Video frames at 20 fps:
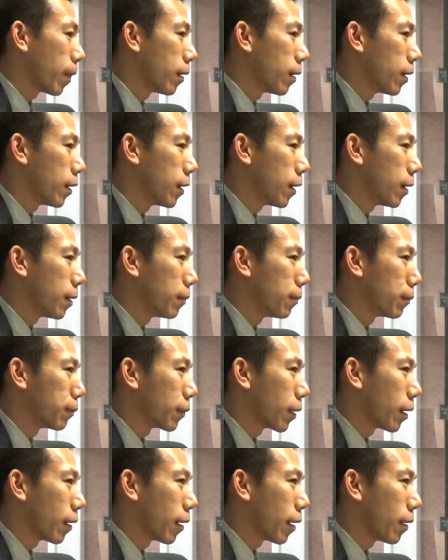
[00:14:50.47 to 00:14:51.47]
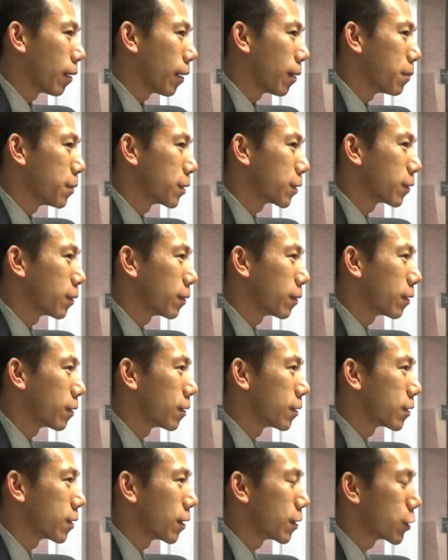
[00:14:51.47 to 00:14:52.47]
I missed
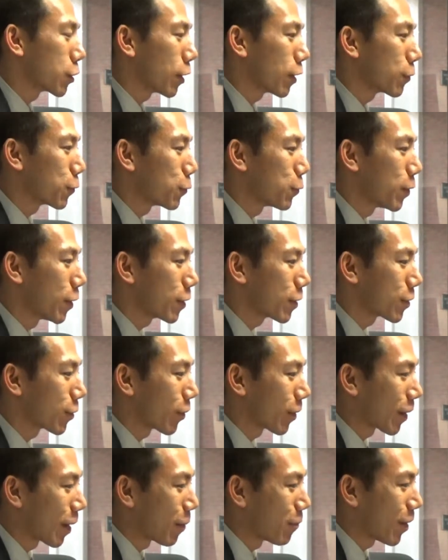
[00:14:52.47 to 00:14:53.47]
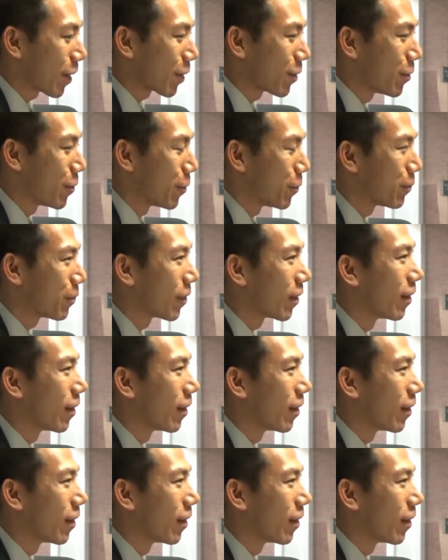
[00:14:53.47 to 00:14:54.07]
the sunshine too much, so I came back home,